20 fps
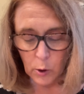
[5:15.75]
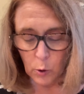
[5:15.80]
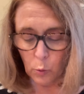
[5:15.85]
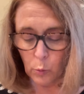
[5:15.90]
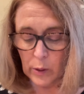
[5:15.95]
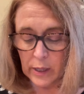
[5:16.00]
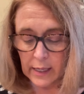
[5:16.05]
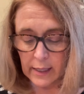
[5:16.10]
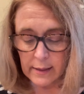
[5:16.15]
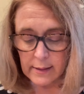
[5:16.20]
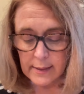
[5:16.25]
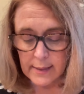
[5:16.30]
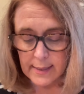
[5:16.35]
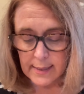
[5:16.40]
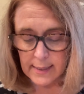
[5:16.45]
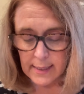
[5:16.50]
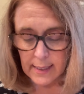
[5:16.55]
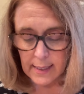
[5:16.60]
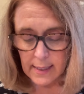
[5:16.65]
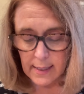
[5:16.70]
we can
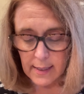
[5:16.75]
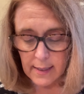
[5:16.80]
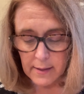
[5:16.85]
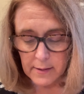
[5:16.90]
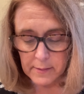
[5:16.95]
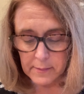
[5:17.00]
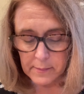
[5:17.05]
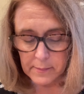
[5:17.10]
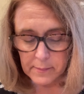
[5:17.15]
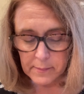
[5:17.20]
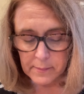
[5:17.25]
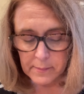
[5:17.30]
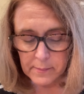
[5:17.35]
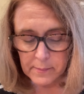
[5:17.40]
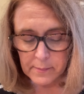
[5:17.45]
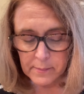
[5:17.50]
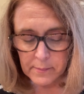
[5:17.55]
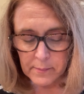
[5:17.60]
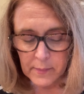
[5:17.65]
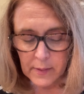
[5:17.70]
see
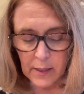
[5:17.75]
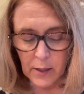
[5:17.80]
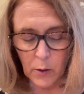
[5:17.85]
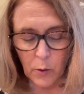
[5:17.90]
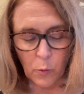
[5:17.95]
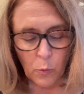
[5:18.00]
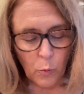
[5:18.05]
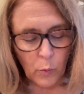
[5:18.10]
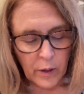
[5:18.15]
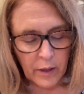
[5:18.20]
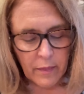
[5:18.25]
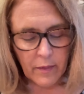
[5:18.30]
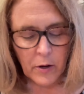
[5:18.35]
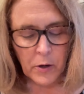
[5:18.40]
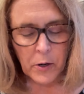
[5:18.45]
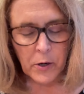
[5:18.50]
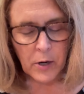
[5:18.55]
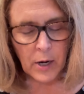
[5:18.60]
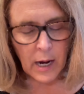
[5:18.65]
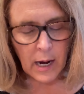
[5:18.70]
with
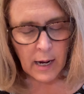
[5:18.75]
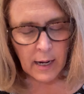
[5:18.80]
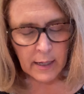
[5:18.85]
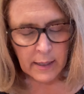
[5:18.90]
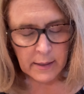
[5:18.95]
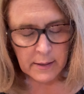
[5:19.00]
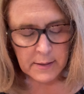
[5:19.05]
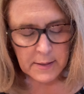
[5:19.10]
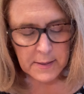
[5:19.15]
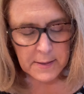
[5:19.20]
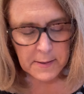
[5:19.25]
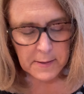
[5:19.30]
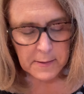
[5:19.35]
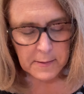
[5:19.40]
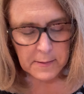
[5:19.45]
our eyes,